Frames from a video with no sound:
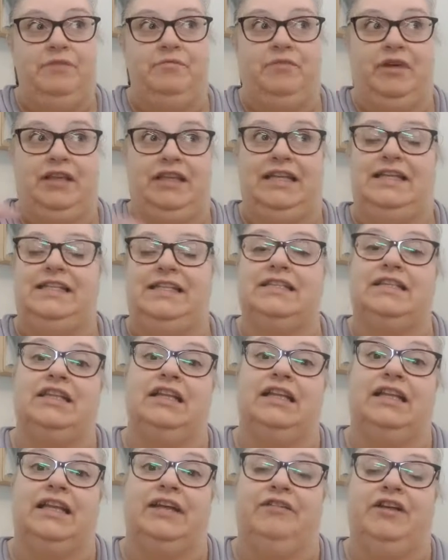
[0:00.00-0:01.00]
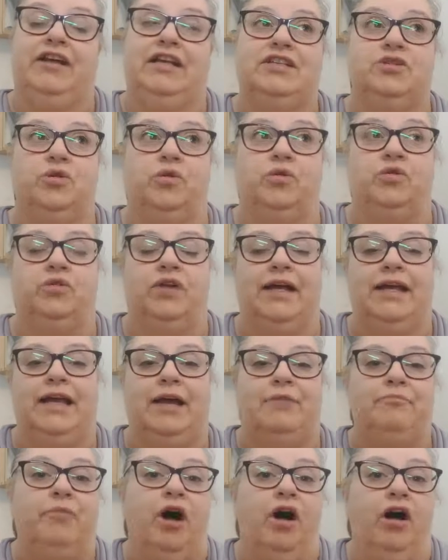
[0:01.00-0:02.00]
but these are the lyrics, or I
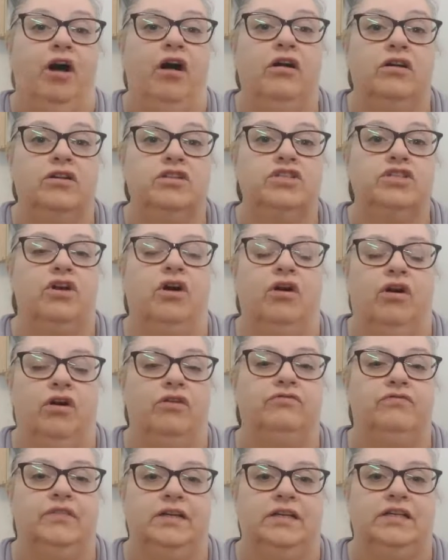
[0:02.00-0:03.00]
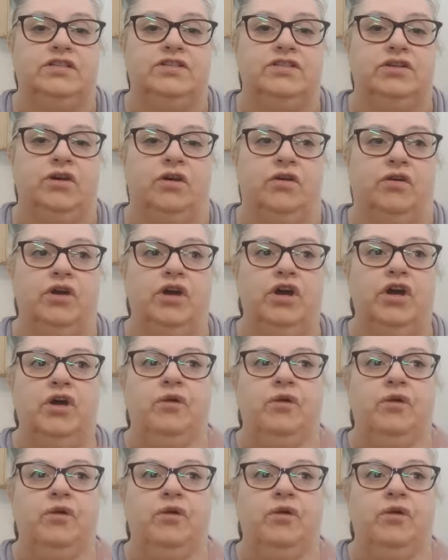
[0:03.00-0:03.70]
get parts of a song